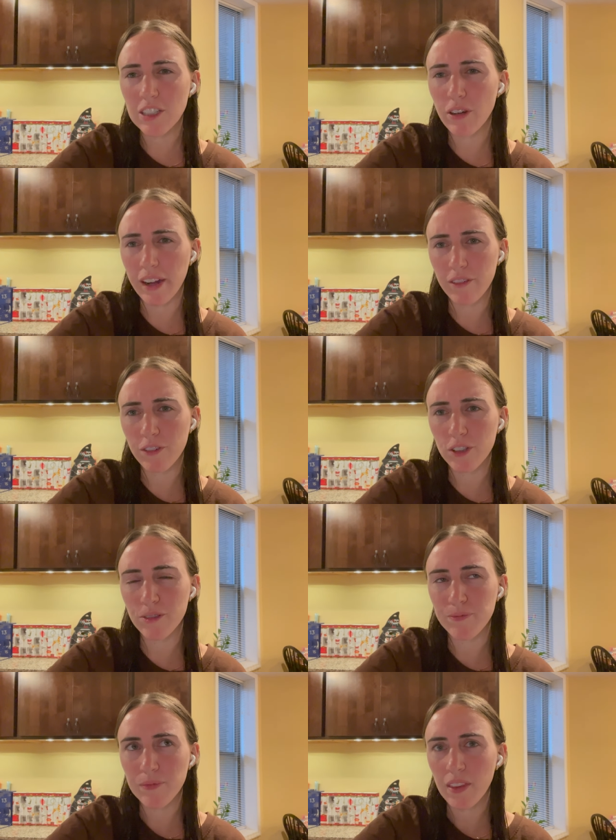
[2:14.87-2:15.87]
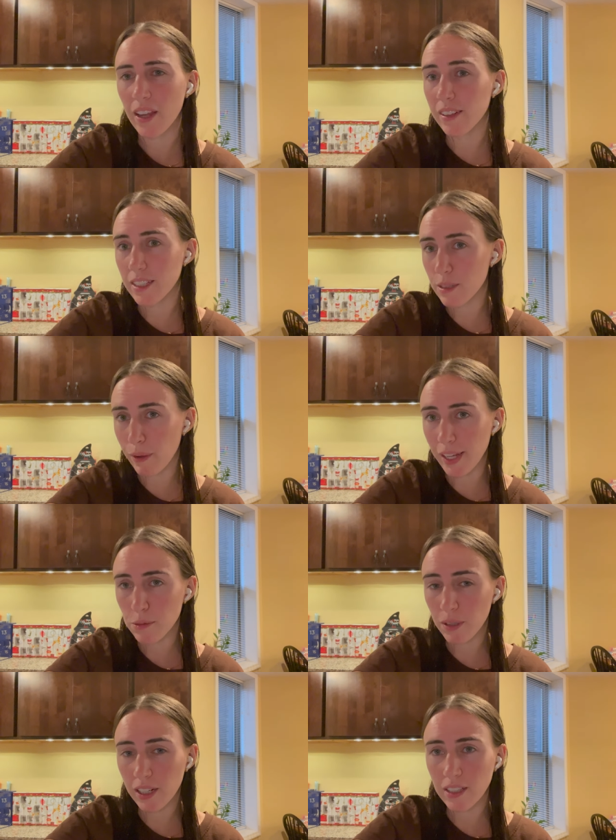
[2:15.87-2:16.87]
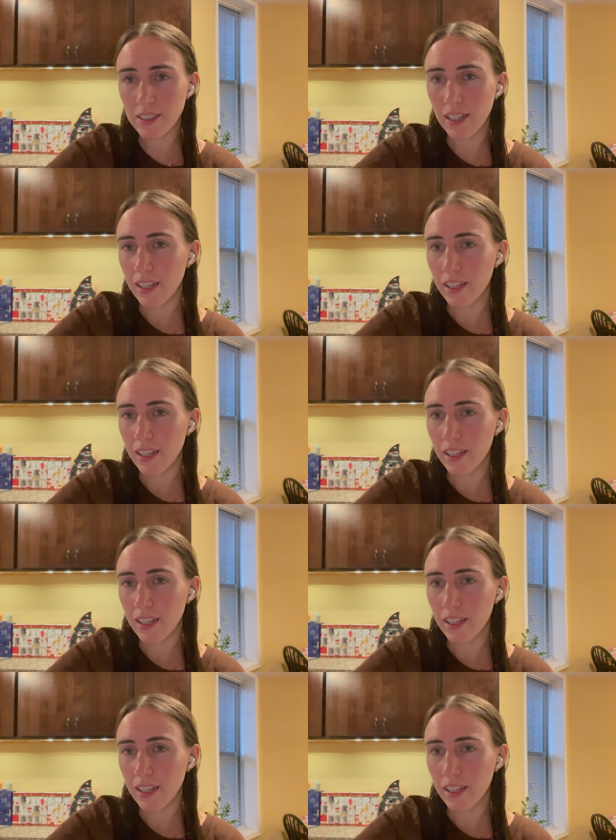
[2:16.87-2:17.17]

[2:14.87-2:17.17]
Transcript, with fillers: dragon fruit, at least in my experience,